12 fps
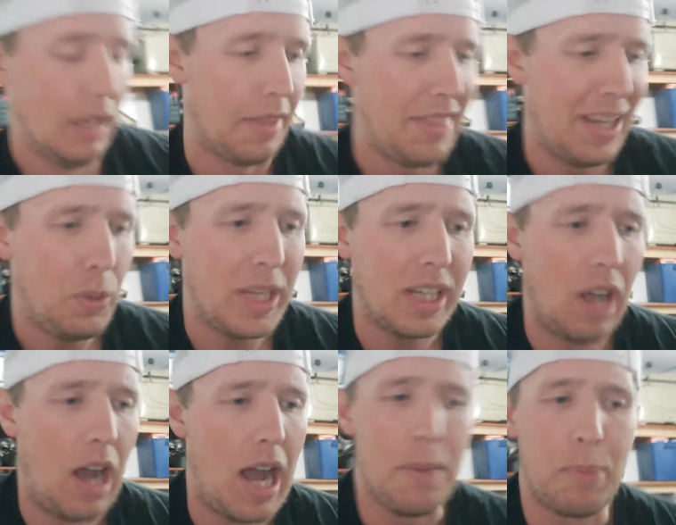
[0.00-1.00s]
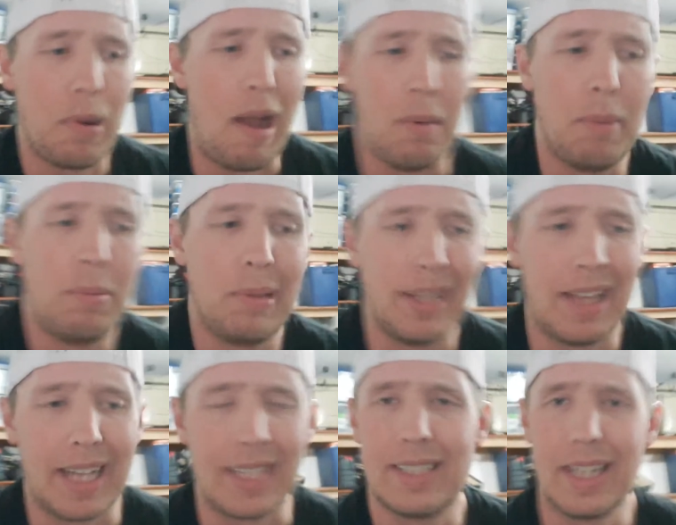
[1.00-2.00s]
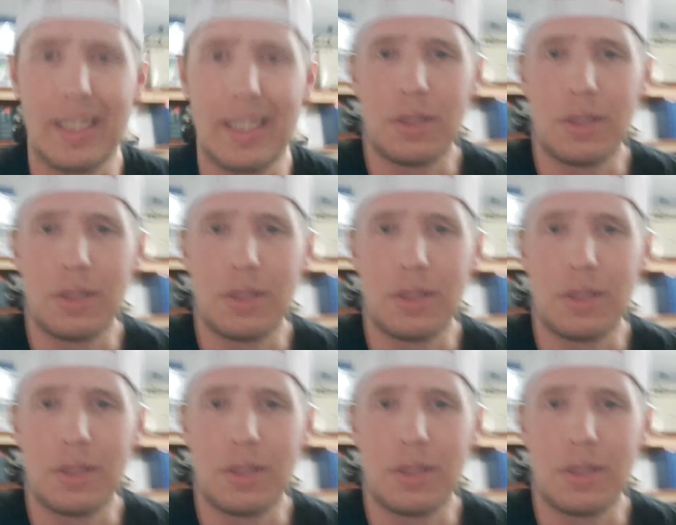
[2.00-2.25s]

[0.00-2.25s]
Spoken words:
I think we caught probably like 6